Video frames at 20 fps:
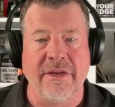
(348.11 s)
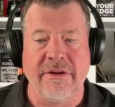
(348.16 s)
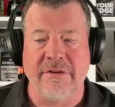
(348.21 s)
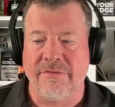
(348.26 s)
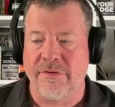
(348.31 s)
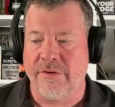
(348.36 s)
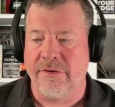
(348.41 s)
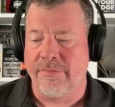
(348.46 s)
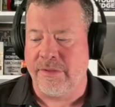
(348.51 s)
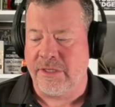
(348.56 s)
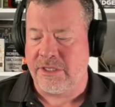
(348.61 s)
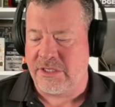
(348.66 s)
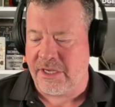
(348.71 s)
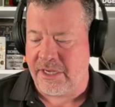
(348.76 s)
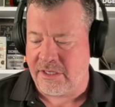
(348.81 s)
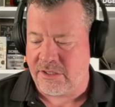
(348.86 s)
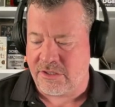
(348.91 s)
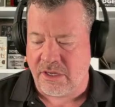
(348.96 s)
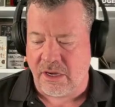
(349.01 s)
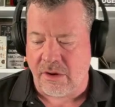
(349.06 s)
You've heard me
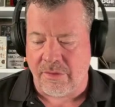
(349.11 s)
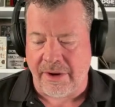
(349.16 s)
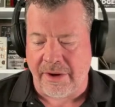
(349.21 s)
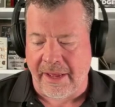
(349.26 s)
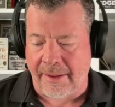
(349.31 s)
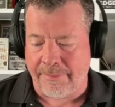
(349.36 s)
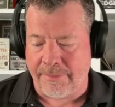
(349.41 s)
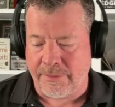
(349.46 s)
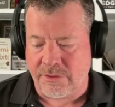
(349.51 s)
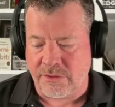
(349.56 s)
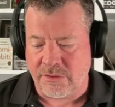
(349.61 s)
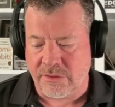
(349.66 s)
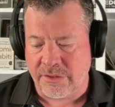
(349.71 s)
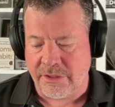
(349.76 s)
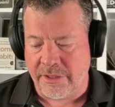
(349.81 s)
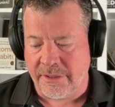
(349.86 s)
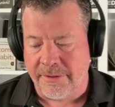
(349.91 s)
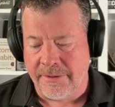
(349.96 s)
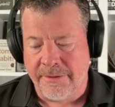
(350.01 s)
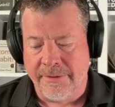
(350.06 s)
say it's not what happens to
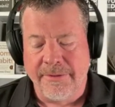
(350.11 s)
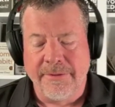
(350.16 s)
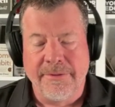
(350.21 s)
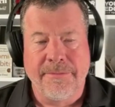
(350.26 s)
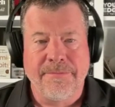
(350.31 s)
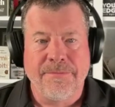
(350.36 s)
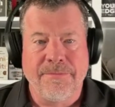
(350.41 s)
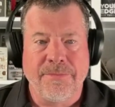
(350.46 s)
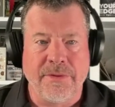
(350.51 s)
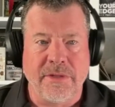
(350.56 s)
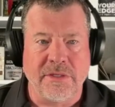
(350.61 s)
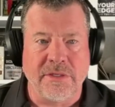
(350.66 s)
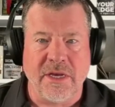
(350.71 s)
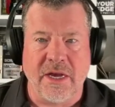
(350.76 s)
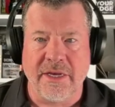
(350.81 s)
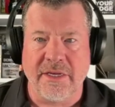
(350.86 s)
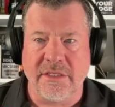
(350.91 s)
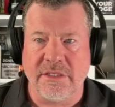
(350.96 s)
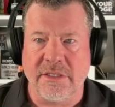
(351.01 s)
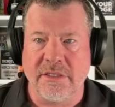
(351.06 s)
you, it's
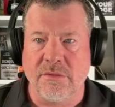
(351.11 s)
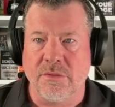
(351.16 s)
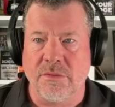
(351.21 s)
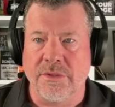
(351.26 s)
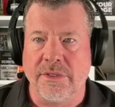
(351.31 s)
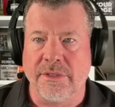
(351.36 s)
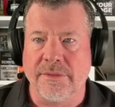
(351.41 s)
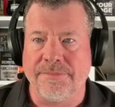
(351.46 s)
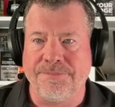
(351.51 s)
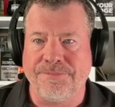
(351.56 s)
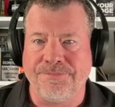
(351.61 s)
how you deal with it,